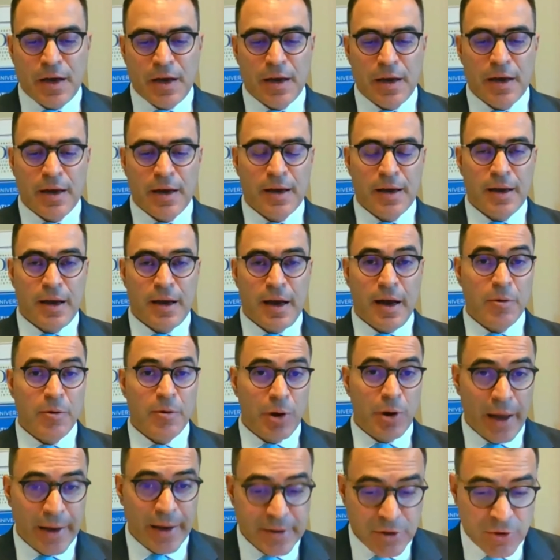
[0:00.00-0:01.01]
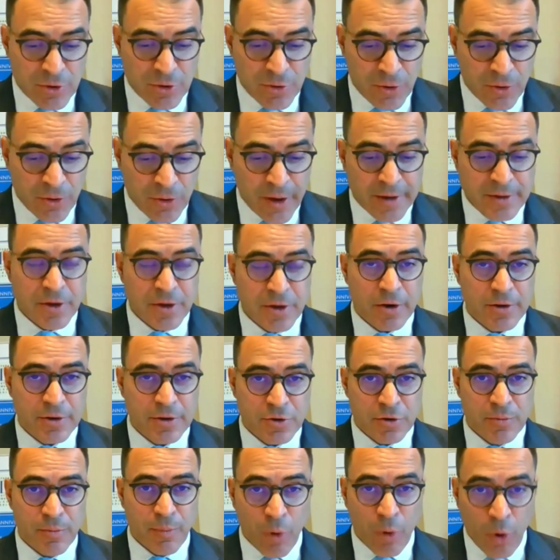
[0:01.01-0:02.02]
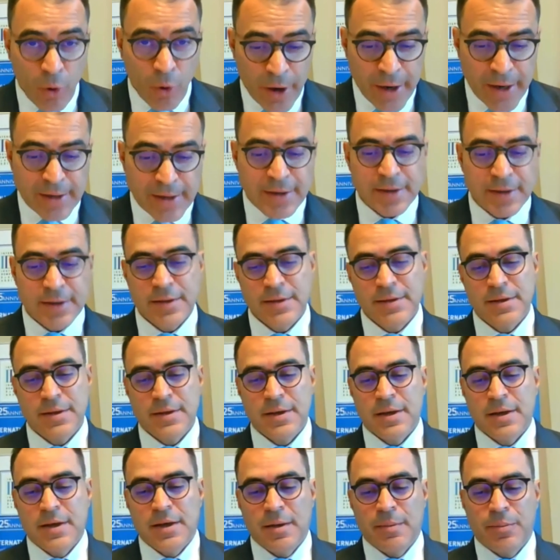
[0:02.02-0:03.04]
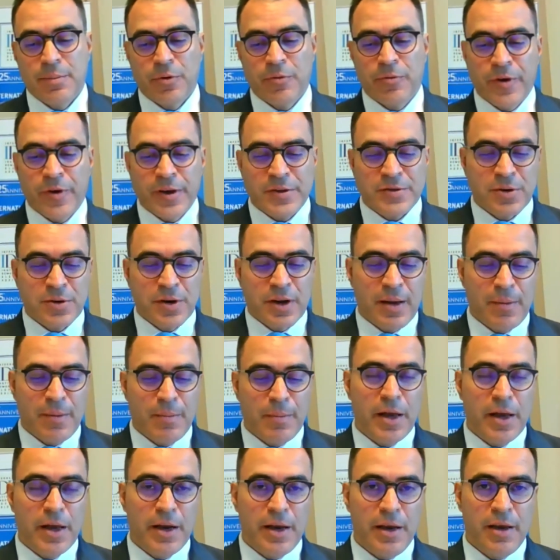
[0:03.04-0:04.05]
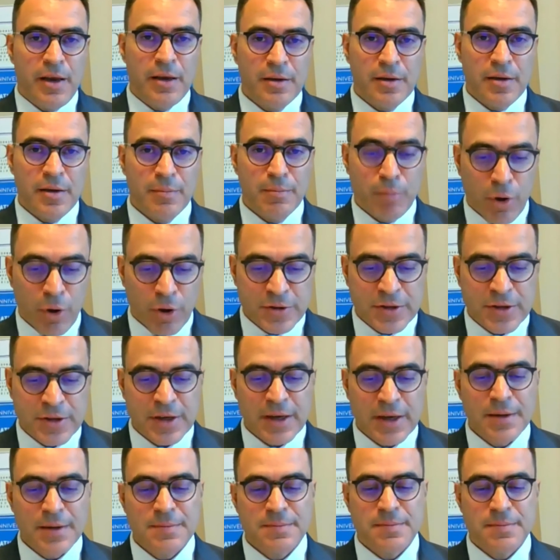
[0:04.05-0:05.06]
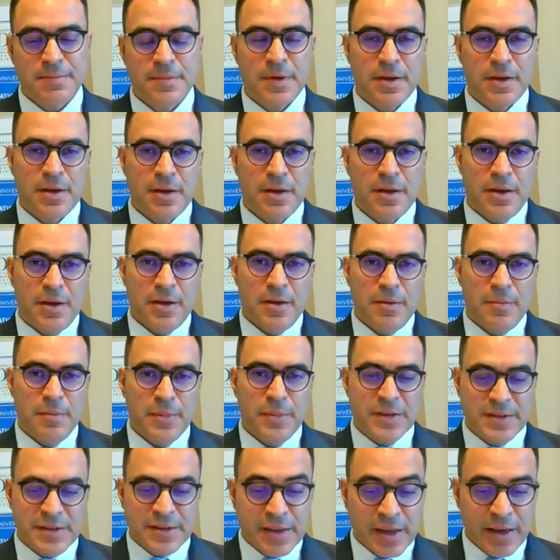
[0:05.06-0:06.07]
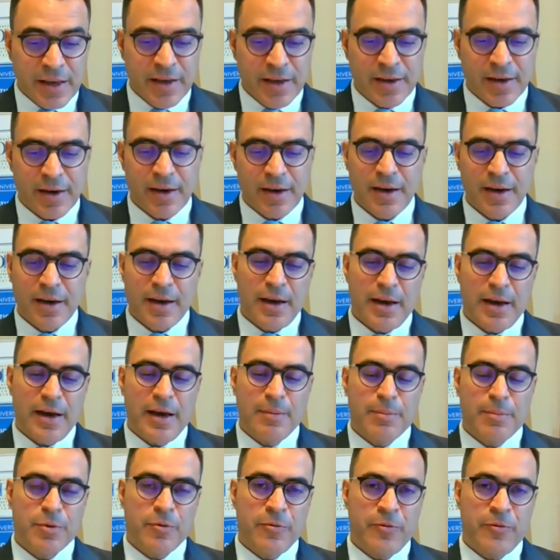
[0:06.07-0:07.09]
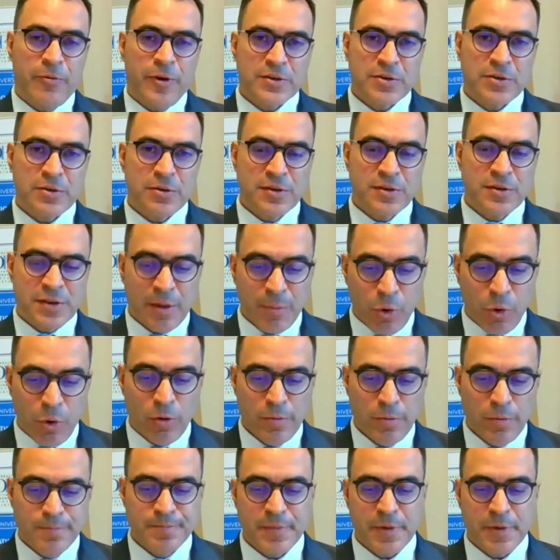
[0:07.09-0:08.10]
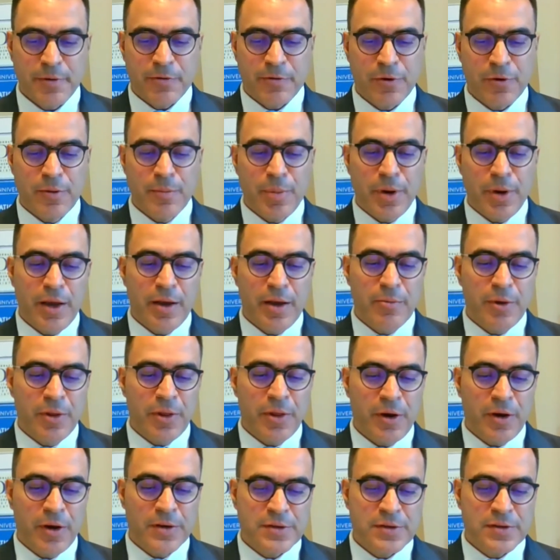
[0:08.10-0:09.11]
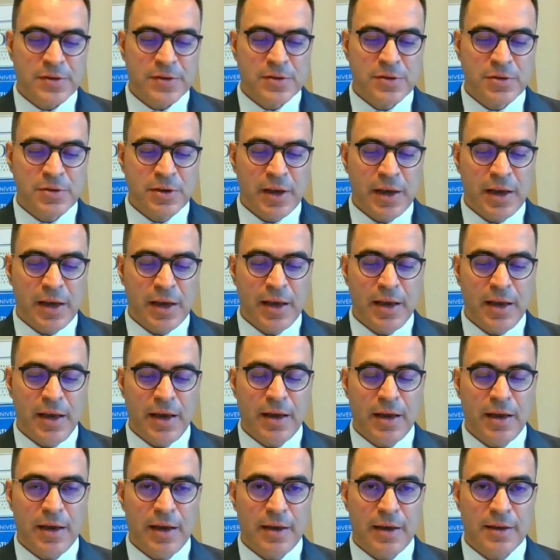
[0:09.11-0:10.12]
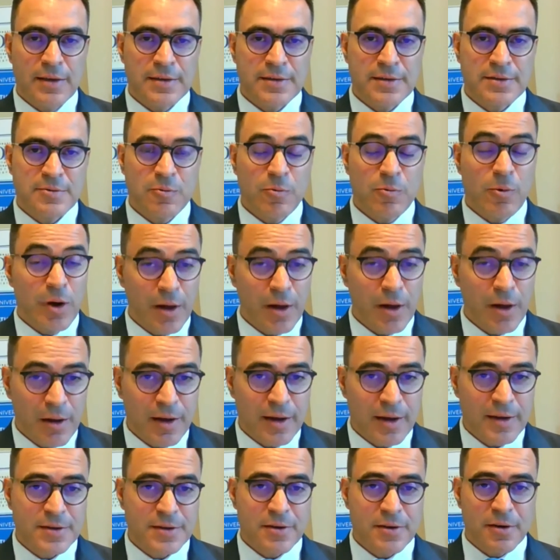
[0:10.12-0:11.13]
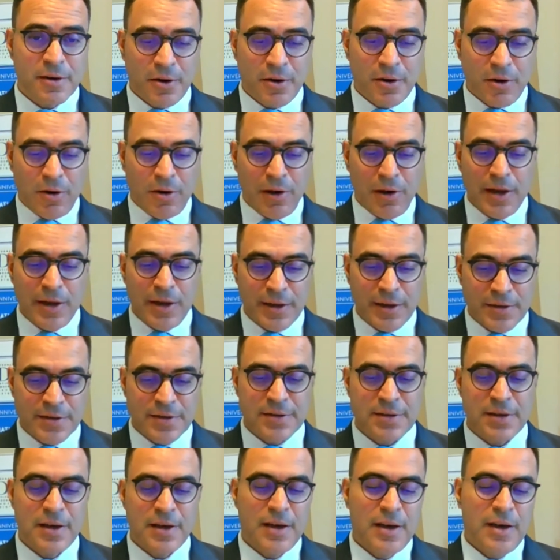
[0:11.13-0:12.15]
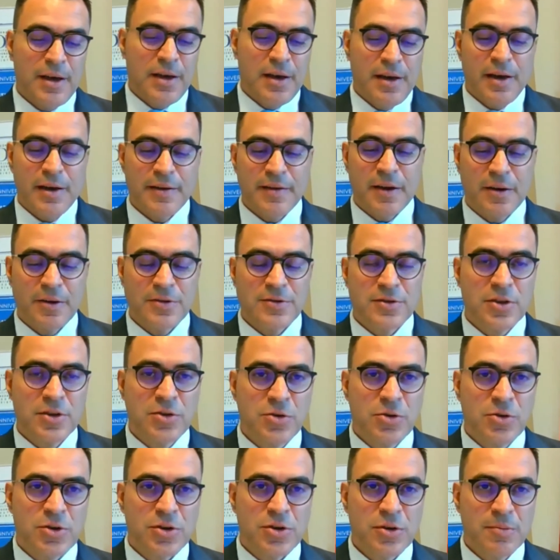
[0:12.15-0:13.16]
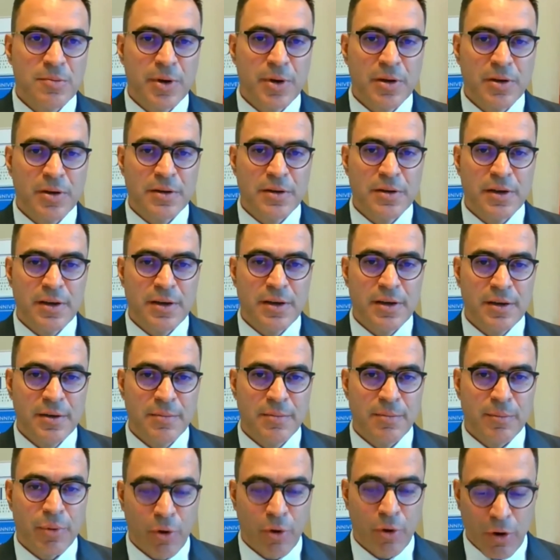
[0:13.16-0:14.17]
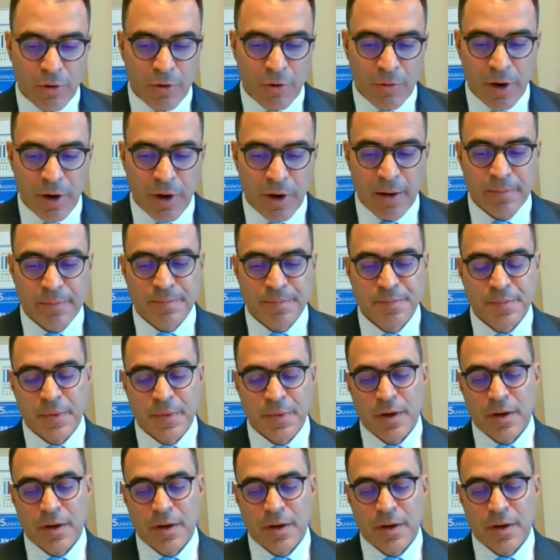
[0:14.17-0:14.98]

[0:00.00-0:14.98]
I would like to thank Dr. Boyd, Professor Kameri-Mbote, Ms. Tigre, and Professor Szabó for being with us today, as well as our colleagues at the Constitution Building Program